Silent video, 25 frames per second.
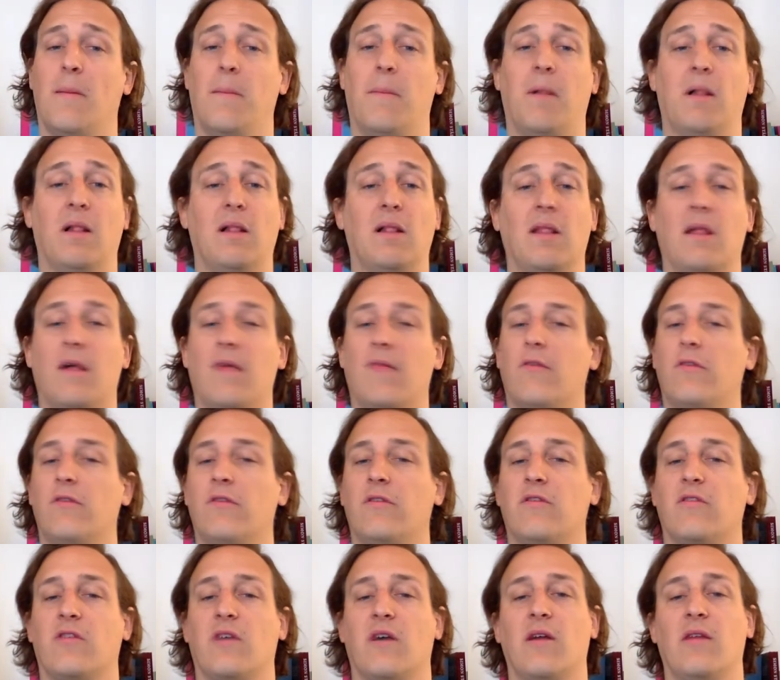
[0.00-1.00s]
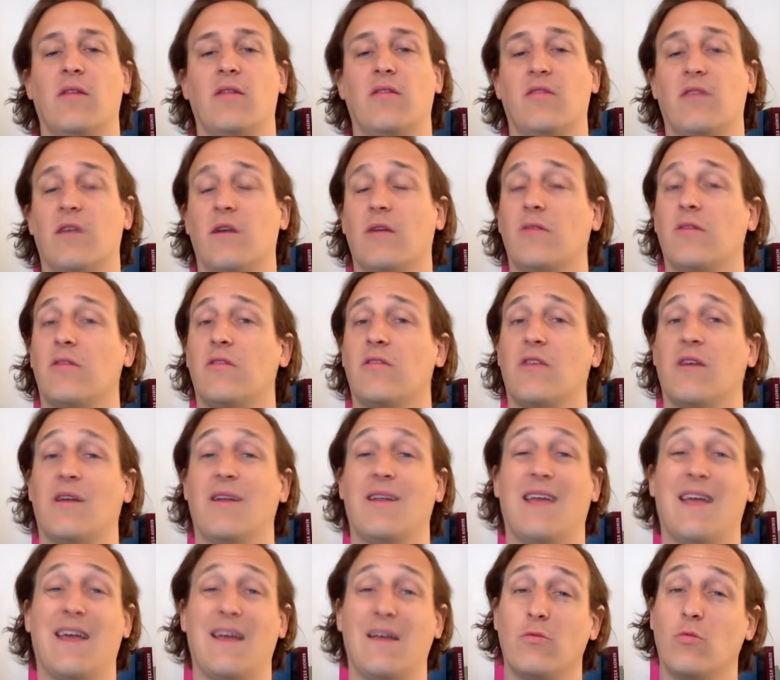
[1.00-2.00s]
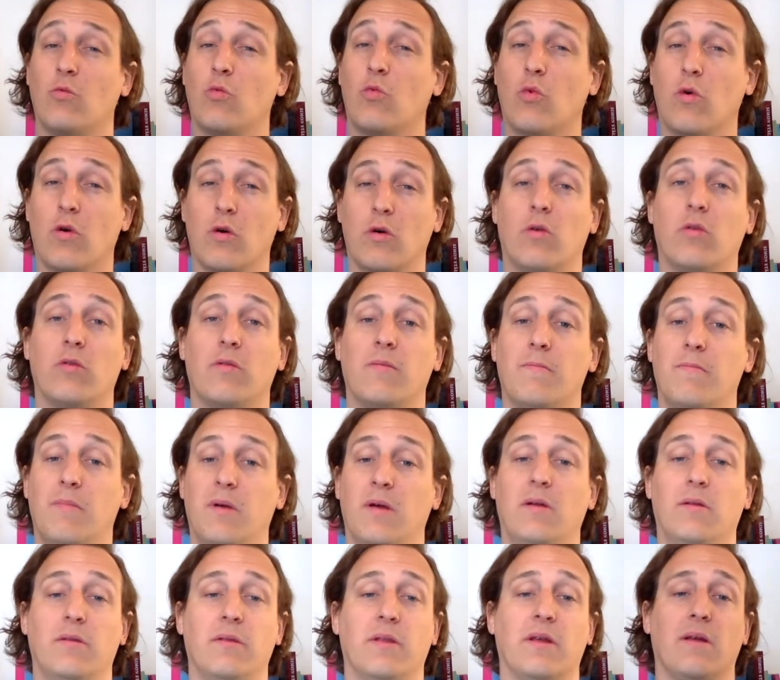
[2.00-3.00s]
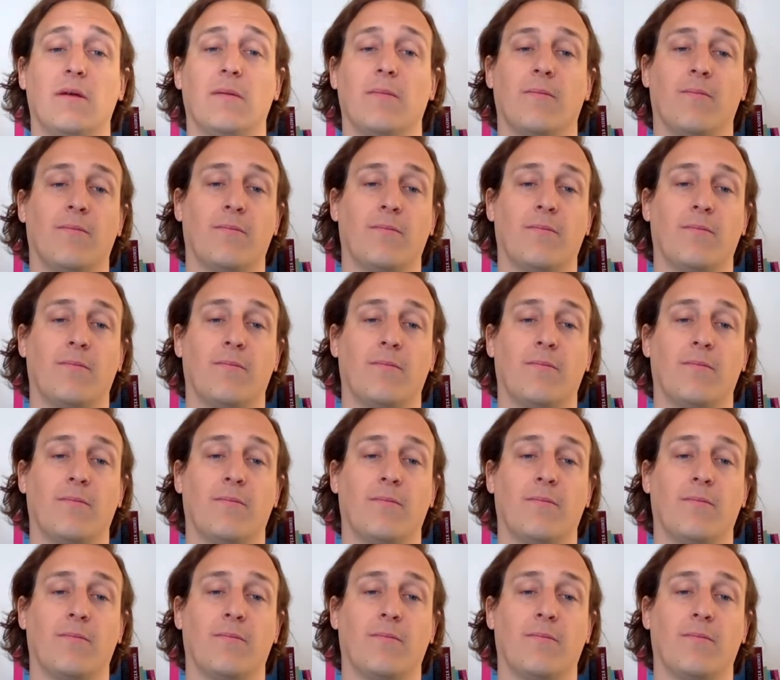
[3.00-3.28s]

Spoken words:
but level design, sound design, and world building.